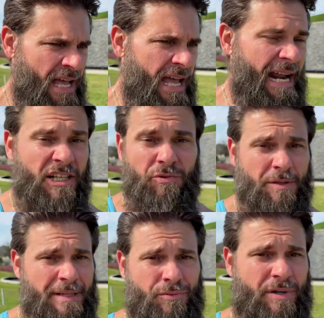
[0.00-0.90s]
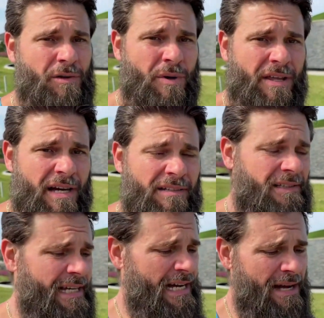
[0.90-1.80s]
And I just want to be real with you.
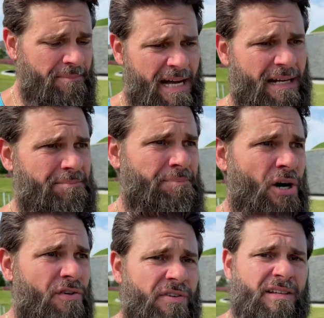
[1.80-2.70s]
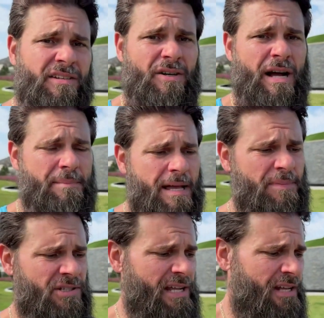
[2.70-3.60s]
Like, I'm not perfect. I make
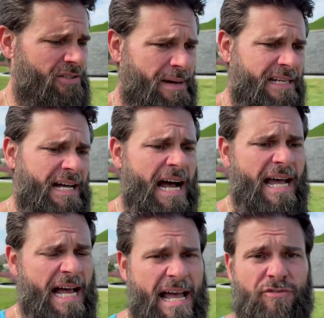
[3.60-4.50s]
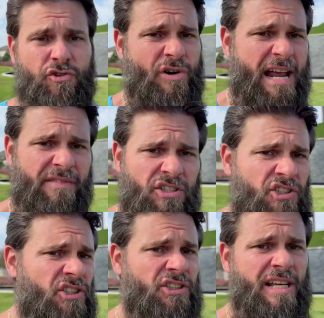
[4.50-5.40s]
mistakes on my diet. I have cravings
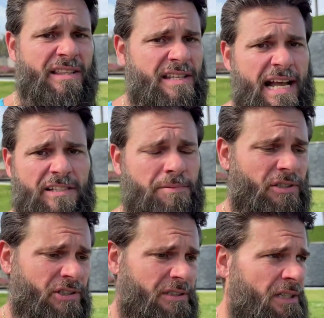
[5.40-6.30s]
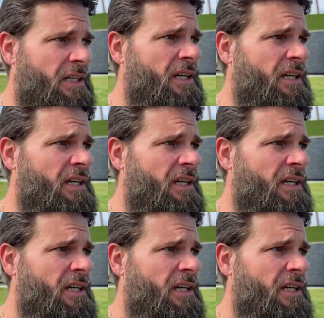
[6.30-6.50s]
just like the next person.